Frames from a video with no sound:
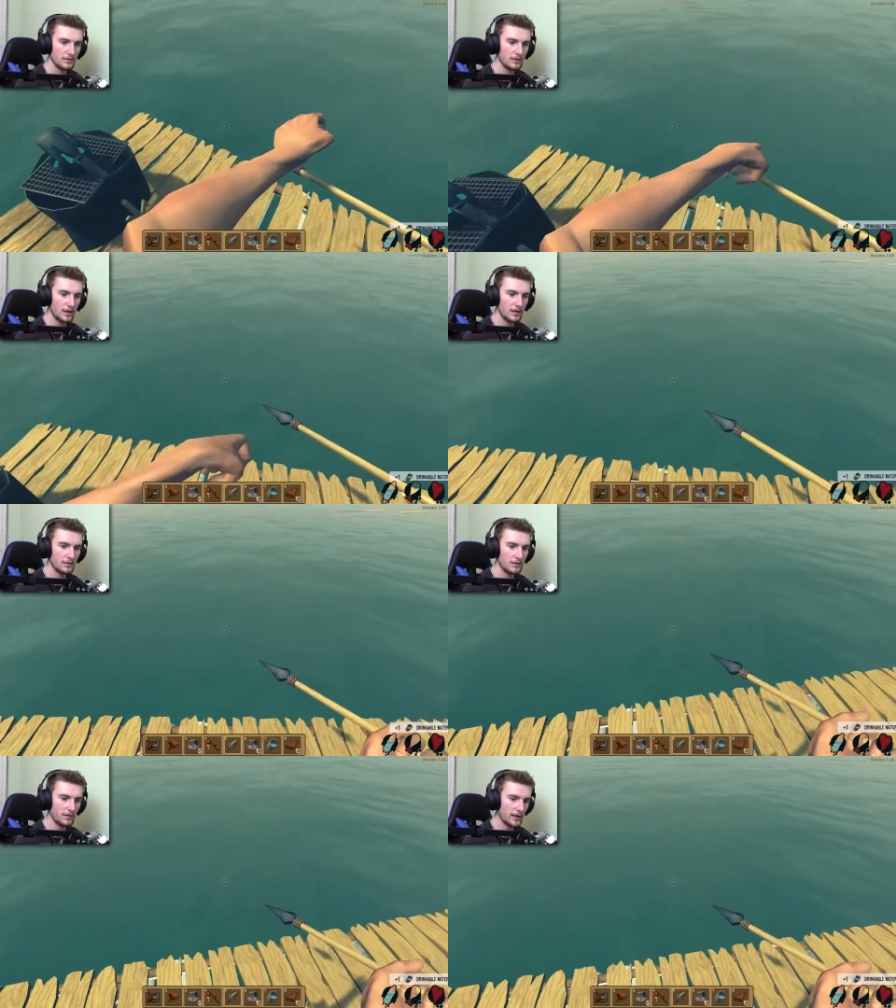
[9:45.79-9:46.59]
Okay,
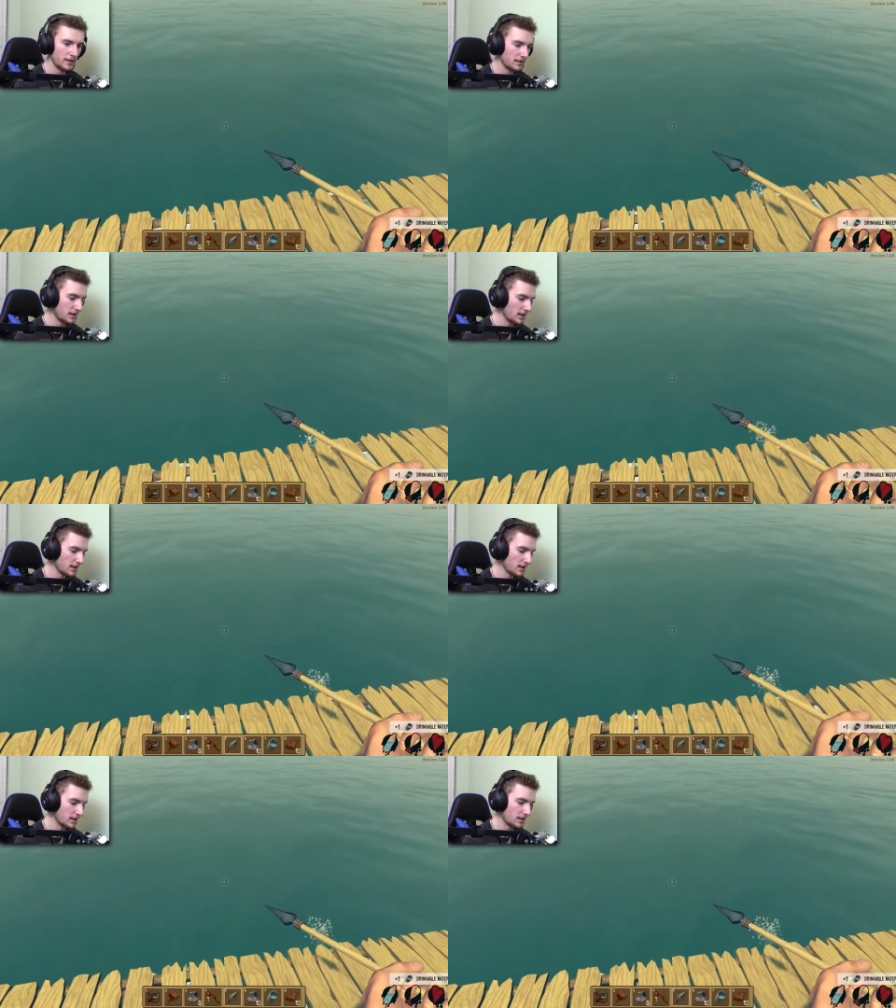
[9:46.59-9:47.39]
so I
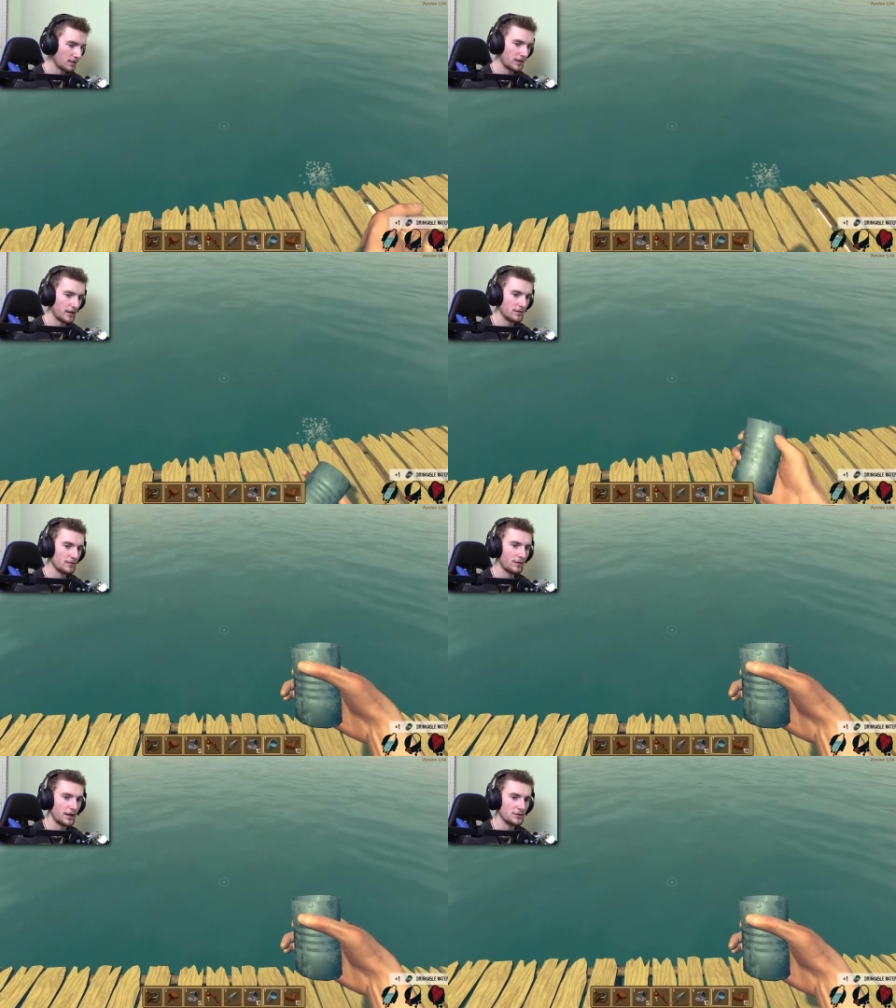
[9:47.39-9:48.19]
yeah. Okay,
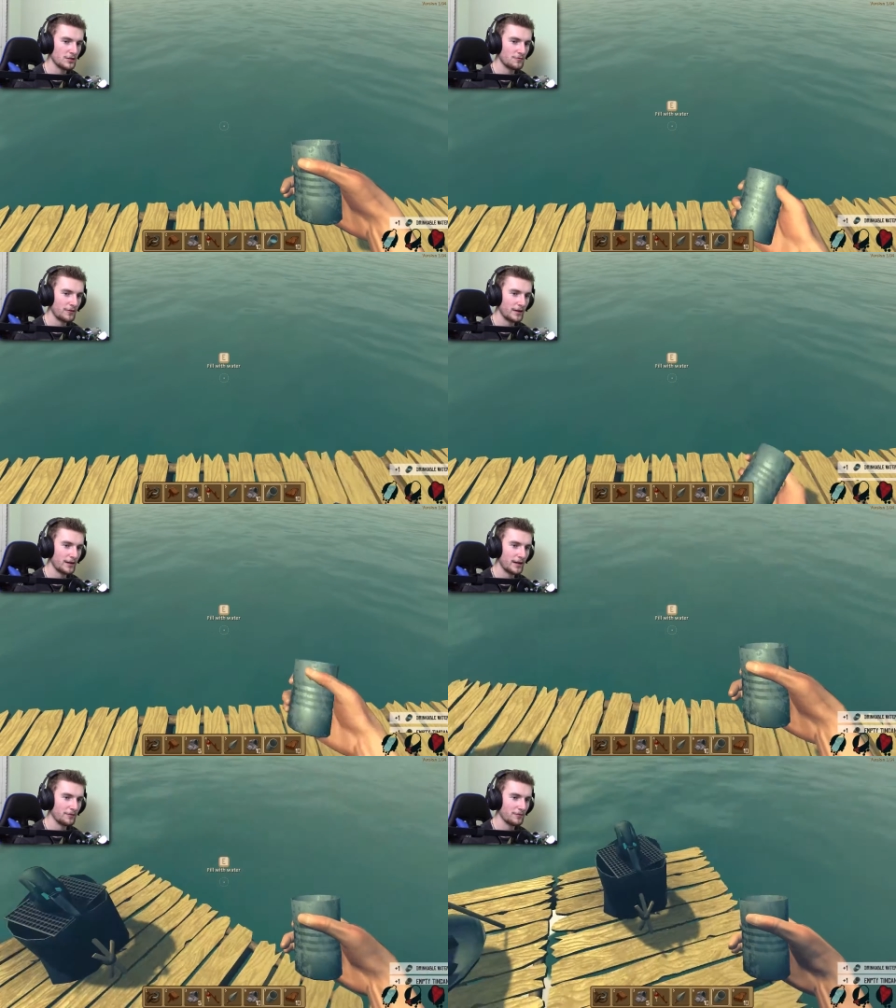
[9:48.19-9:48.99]
so I just figured
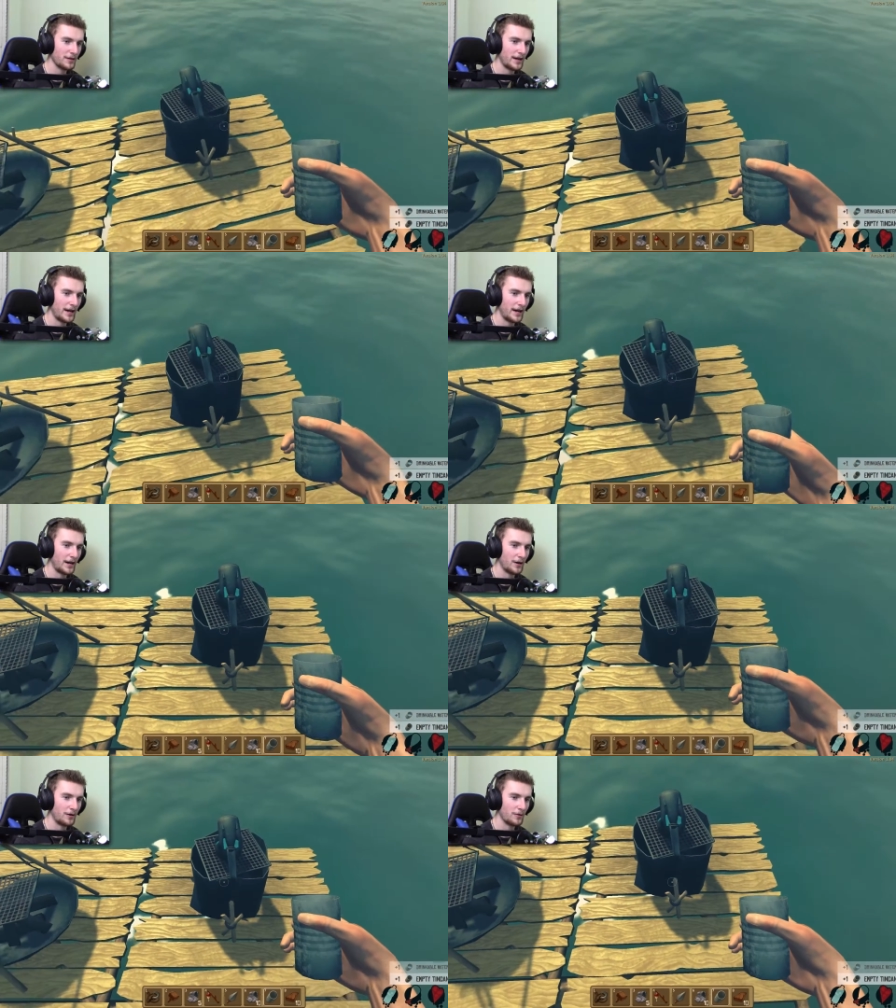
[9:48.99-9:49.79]
out
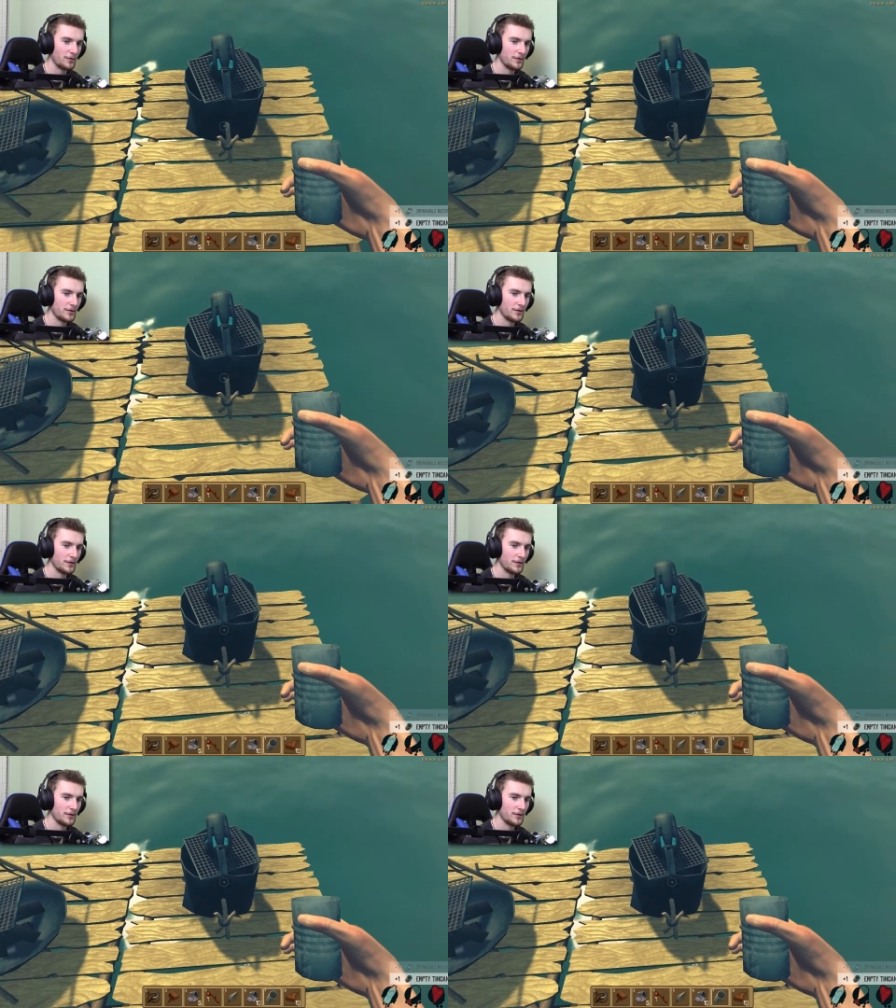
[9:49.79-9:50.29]
how